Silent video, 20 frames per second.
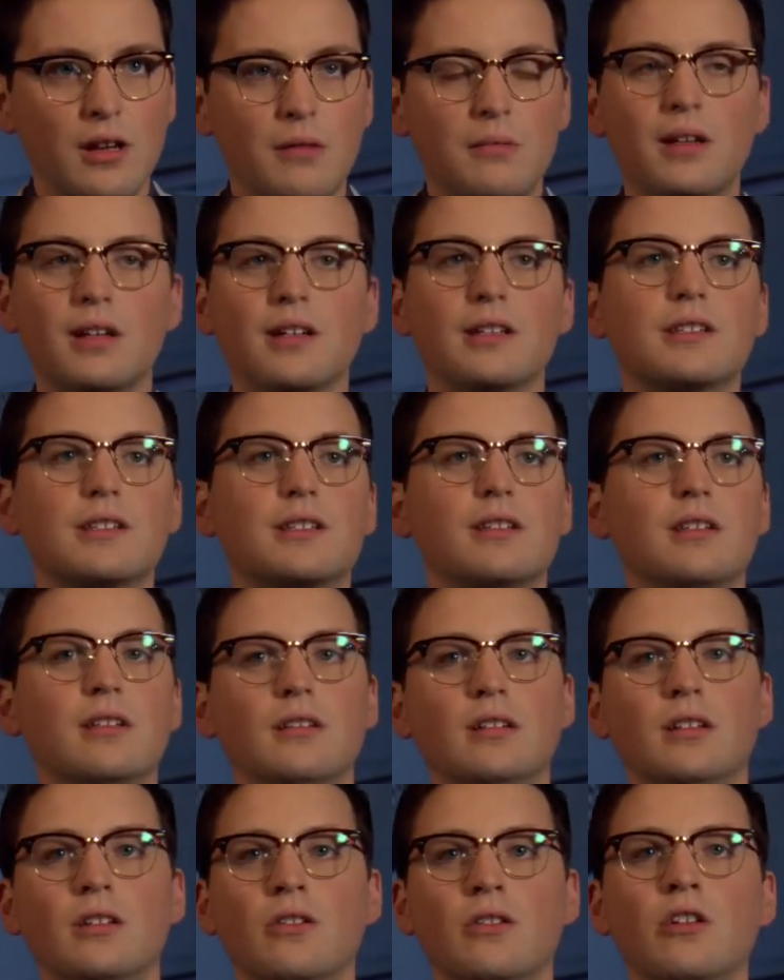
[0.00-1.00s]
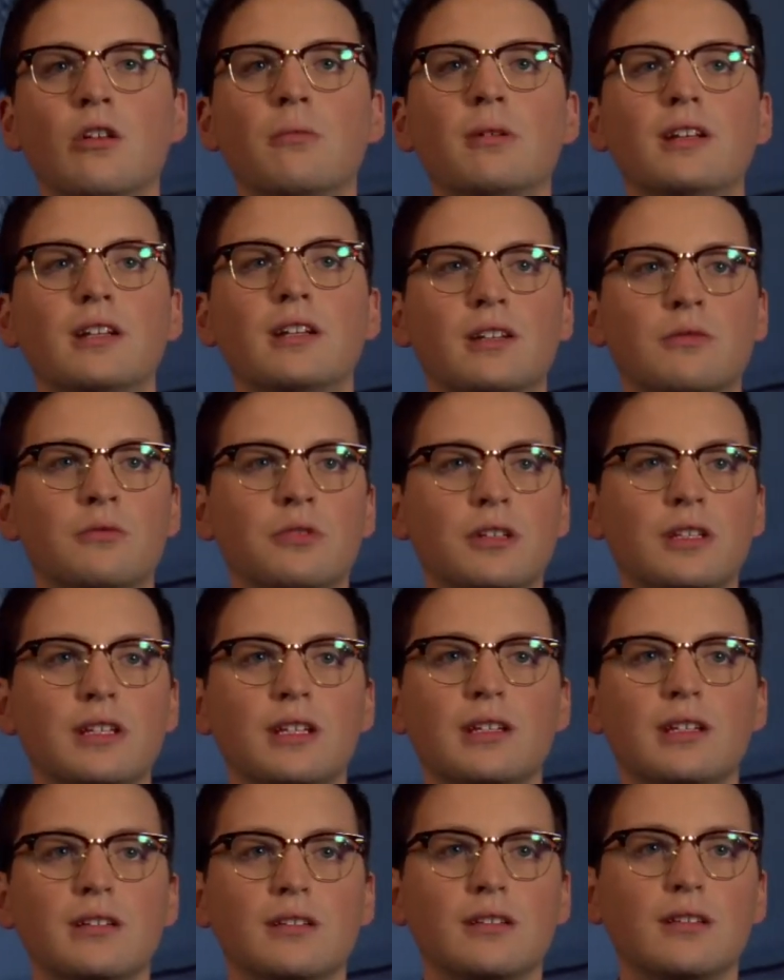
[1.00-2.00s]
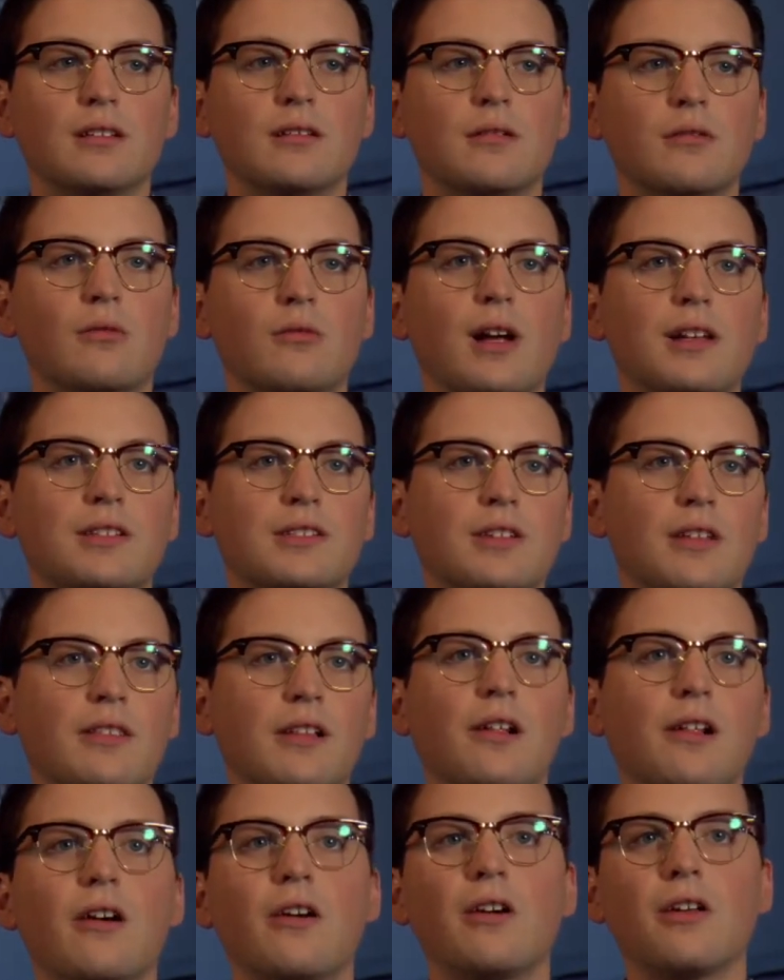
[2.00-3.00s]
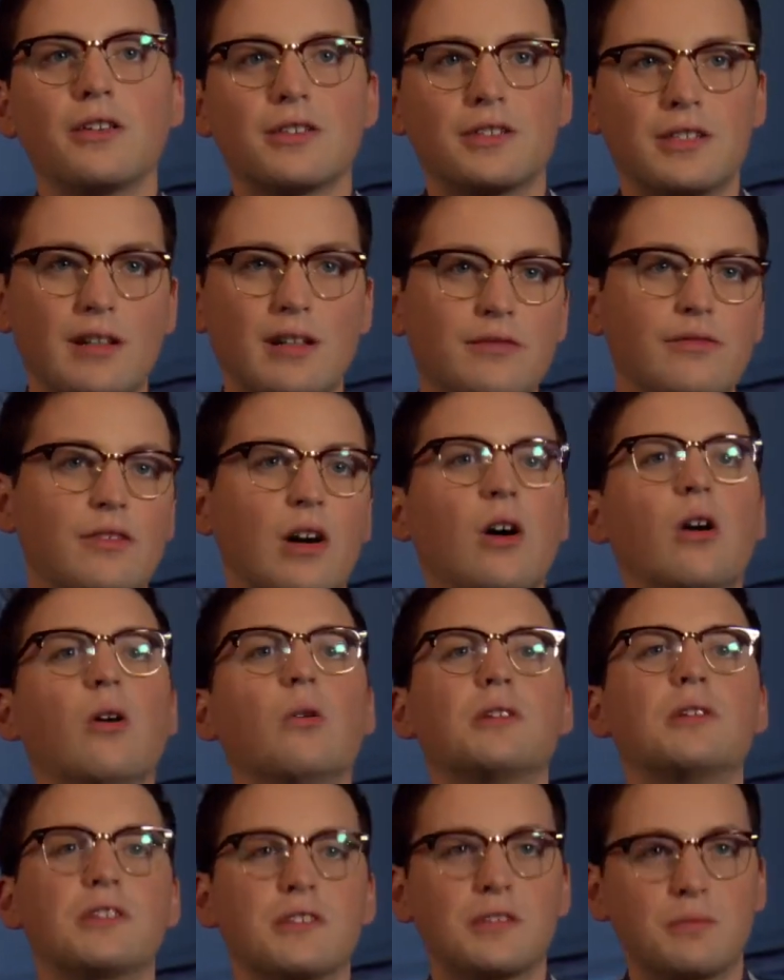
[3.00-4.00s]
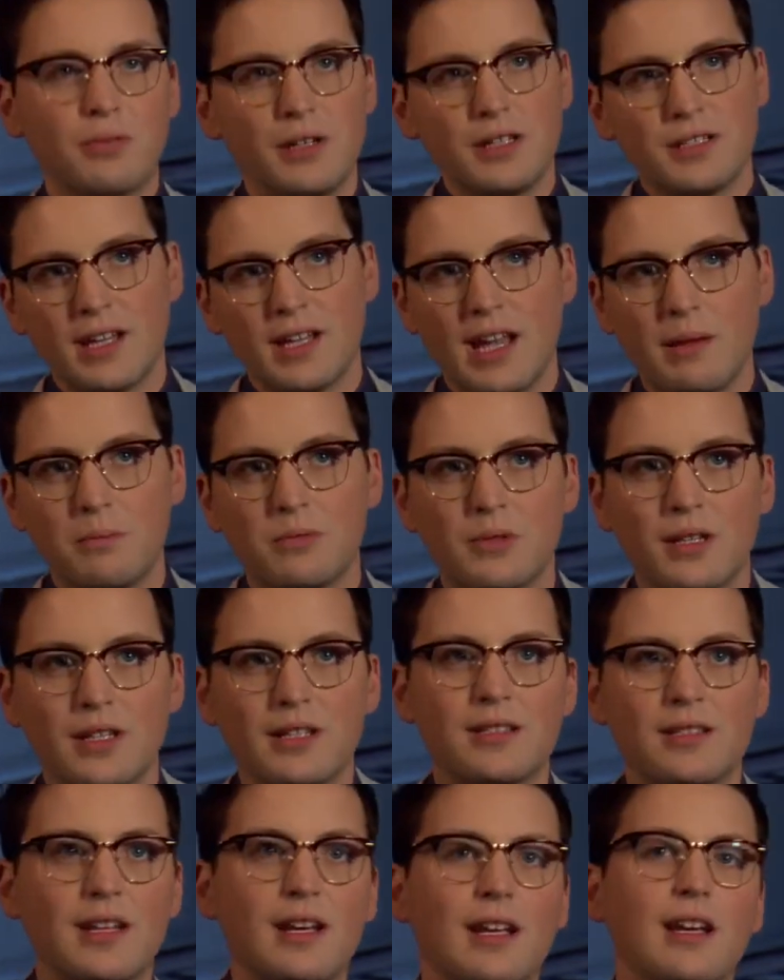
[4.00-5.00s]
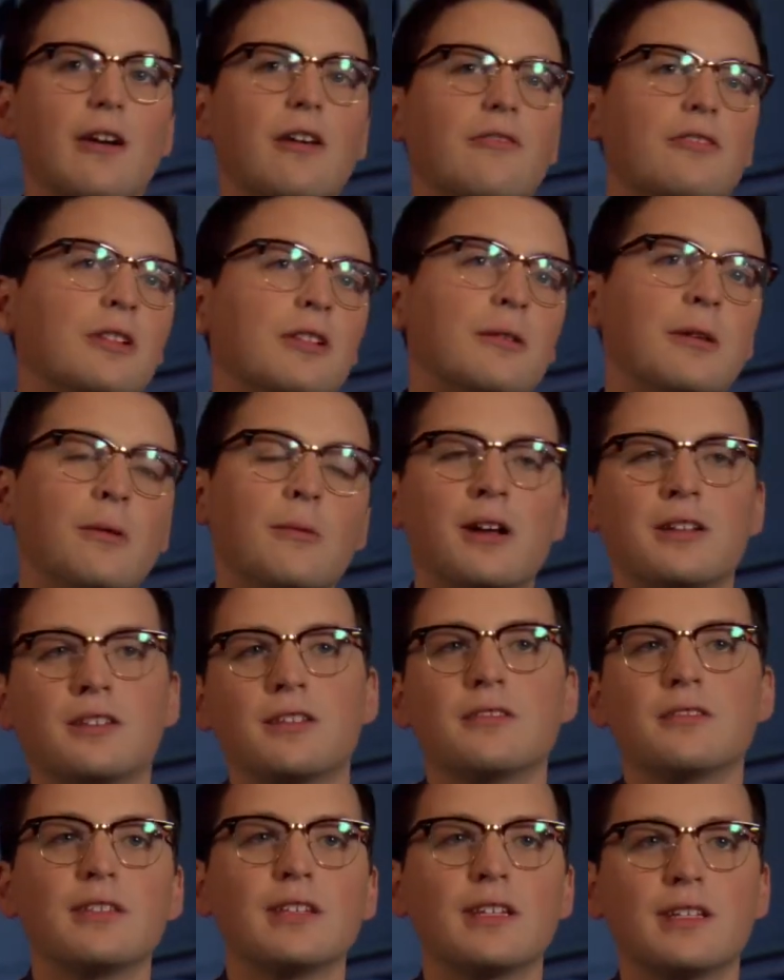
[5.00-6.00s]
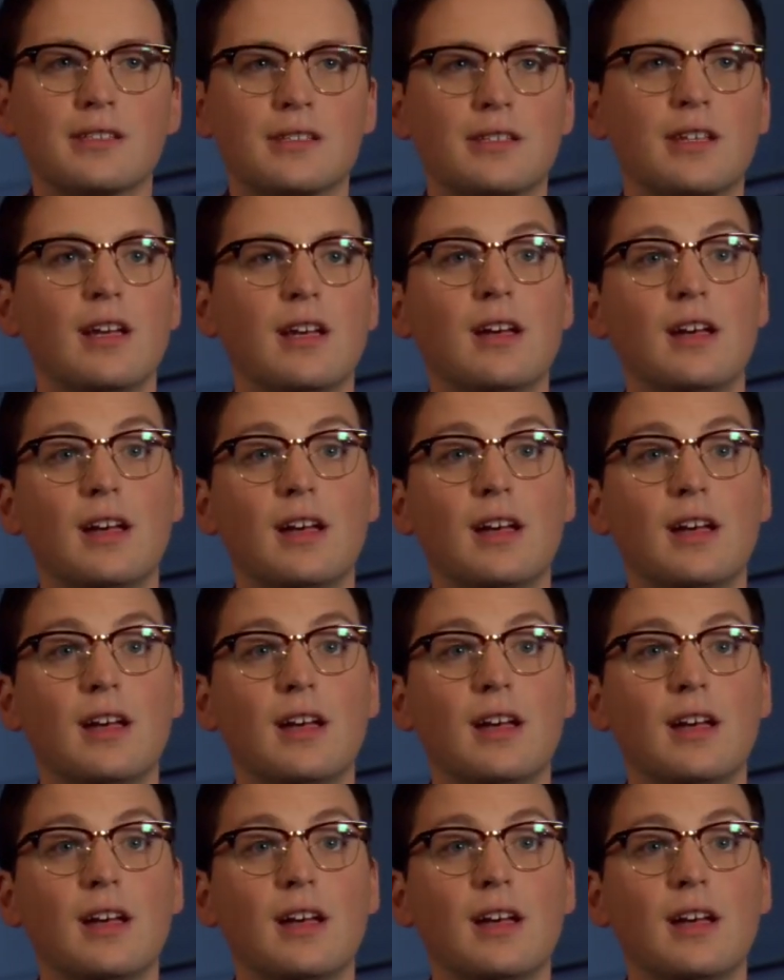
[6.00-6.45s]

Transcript: because nobody can really rest on the laurels of, oh, this is pre-taped, we can take however long we want to do this.